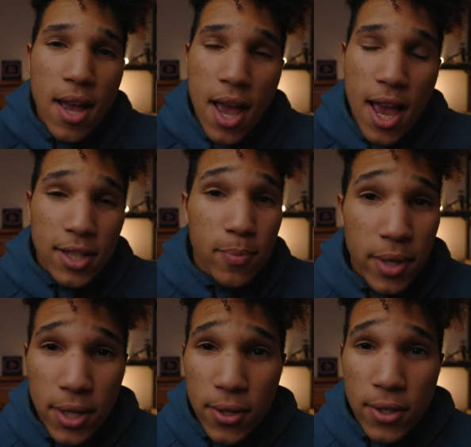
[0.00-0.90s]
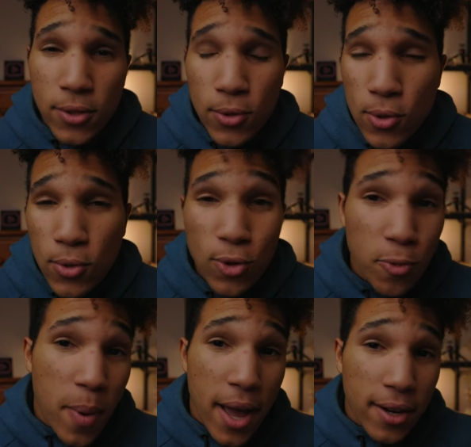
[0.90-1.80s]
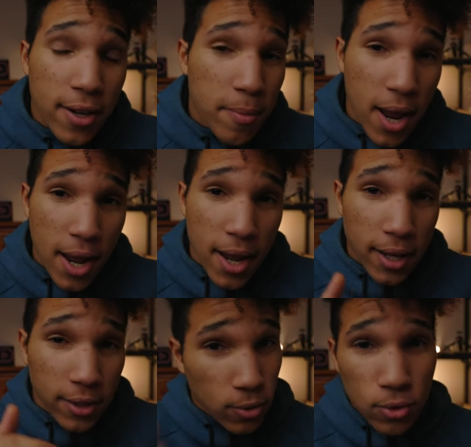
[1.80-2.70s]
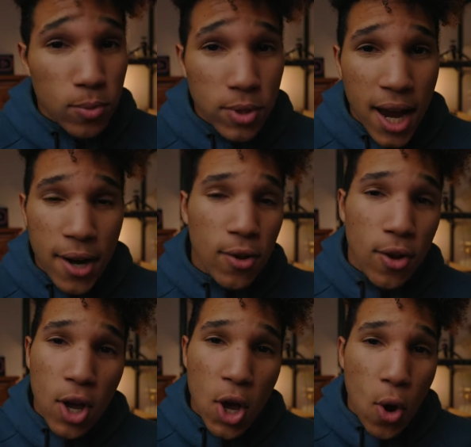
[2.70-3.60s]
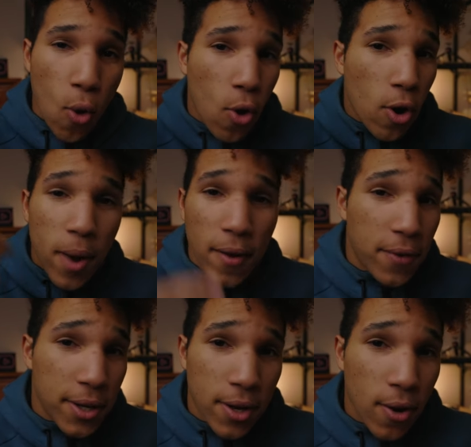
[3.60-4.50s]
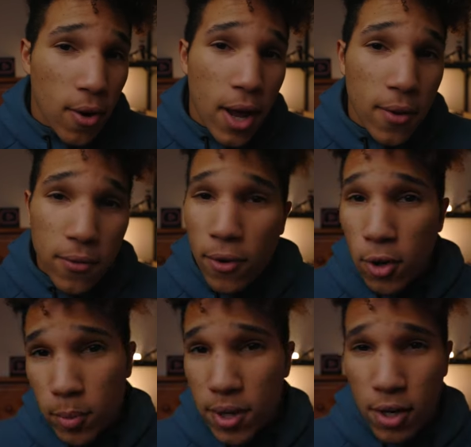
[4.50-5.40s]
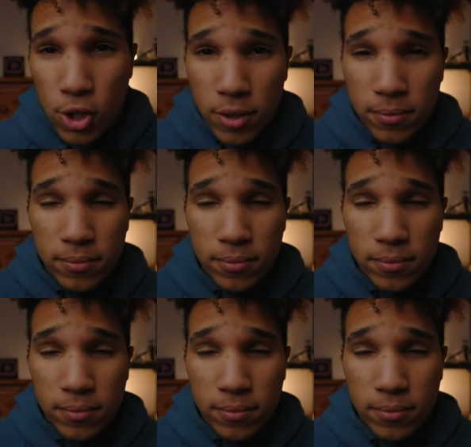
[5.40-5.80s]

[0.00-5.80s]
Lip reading: has been to better my YouTube channel or my video and photo production?